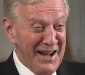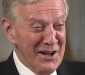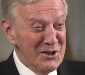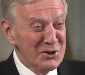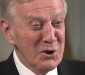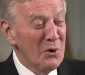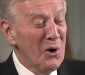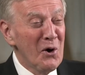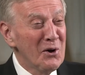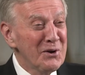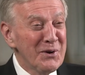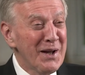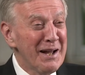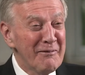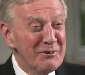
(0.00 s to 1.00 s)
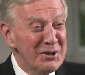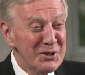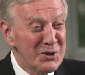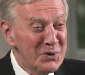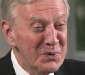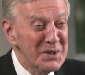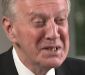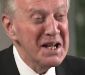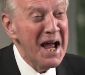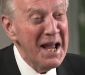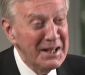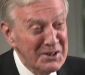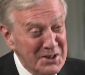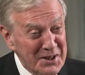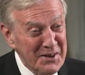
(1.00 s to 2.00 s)
So all you have to do is
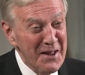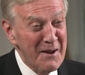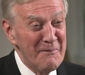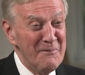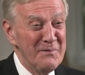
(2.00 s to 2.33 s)
ask them.